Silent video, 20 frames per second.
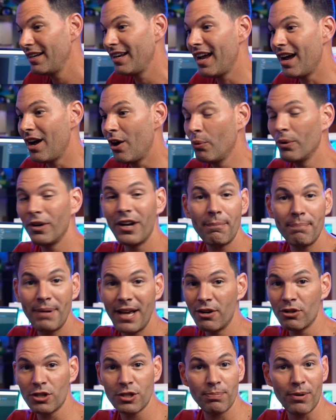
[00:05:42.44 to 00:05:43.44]
Now, we're not
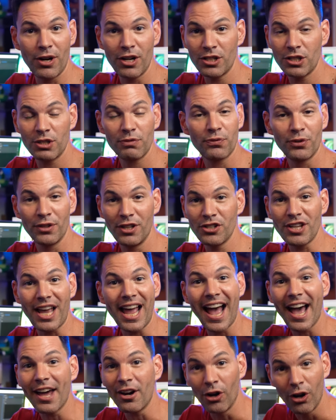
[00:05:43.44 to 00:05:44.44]
paid or sponsored for this
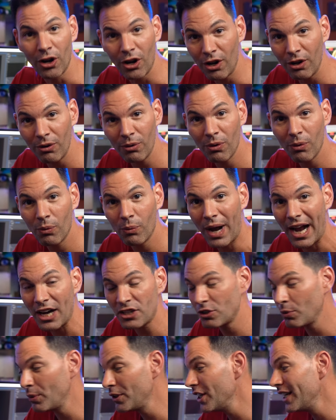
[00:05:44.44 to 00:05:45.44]
at all.
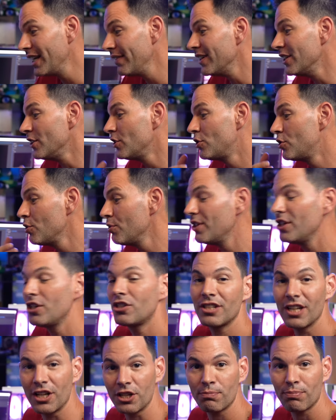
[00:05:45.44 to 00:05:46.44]
Actually, we didn't even do
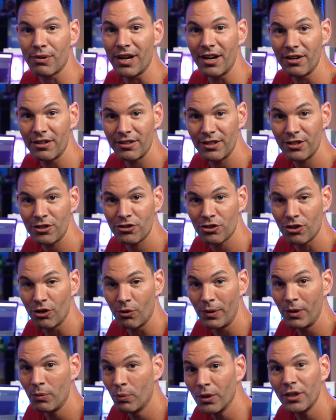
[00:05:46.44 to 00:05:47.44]
these tests prior to this, so
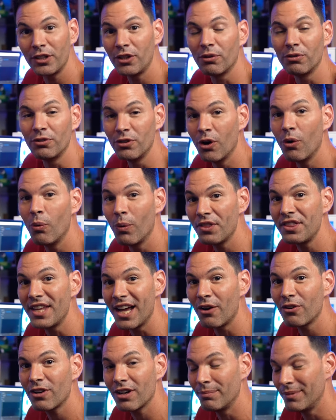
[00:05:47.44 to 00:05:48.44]
we really don't know what the
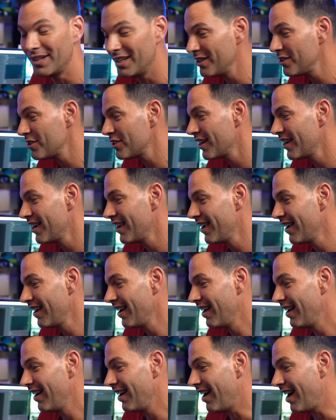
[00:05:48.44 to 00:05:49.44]
outcome is.
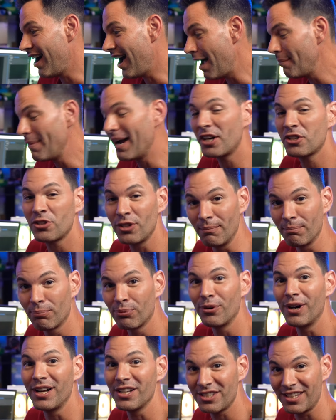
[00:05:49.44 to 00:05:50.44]
I'm actually
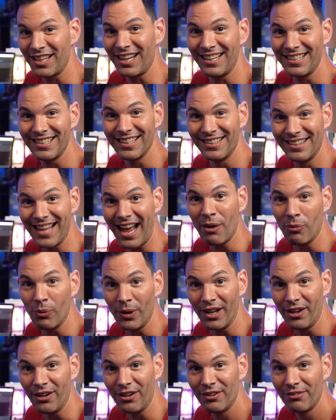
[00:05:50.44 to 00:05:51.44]
impressed that it did that
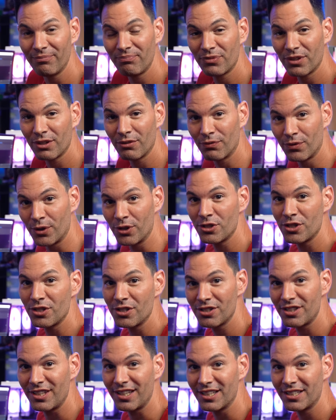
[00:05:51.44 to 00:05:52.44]
well
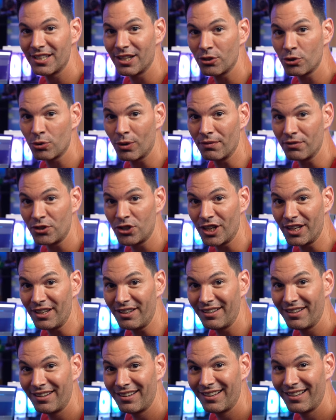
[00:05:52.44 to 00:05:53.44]
versus the Intel 12th Gen.